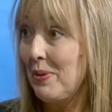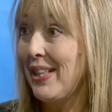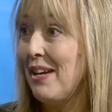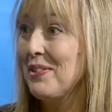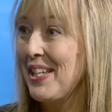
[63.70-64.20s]
with
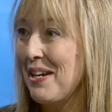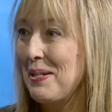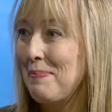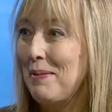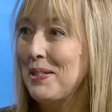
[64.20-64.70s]
Loudoun
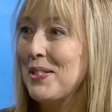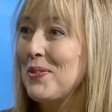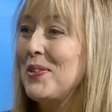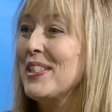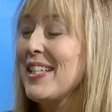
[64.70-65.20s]
County Public
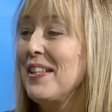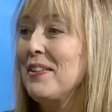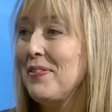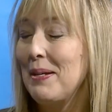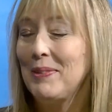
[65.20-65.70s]
Schools, and
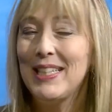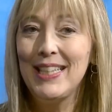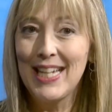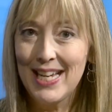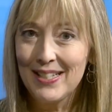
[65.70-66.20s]
the family
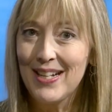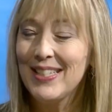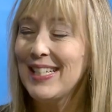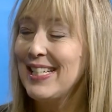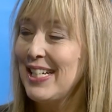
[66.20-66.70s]

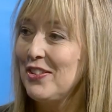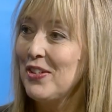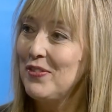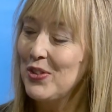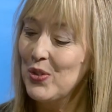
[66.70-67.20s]
liaisons in each
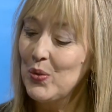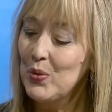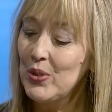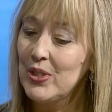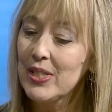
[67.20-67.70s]
of the
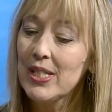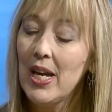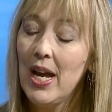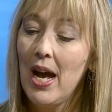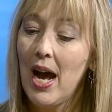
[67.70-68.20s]
schools
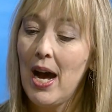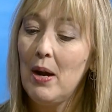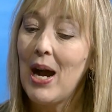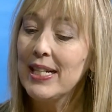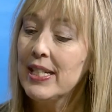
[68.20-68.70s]

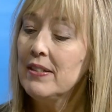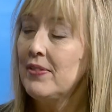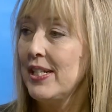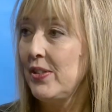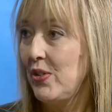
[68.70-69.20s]

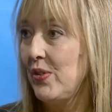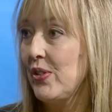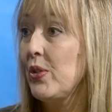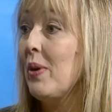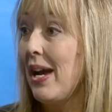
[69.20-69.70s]
identify
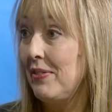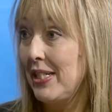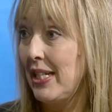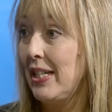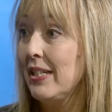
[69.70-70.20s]
students who have a
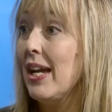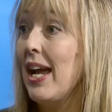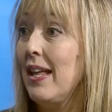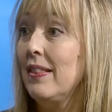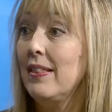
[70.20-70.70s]
need,
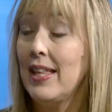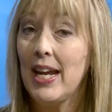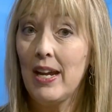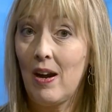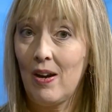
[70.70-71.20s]
and
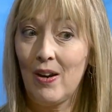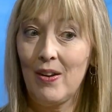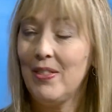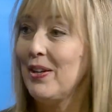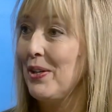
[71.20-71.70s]
they
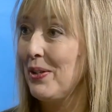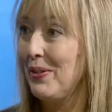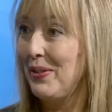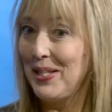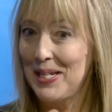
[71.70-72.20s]
are
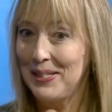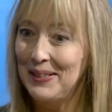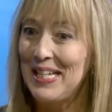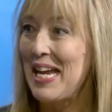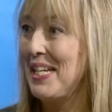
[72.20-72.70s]
the
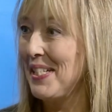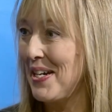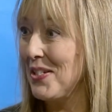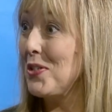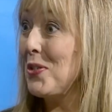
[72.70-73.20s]

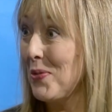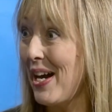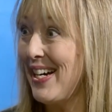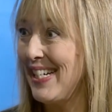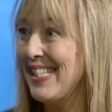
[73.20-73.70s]
liaison to
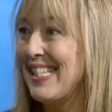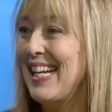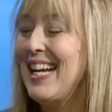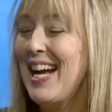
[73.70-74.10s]
us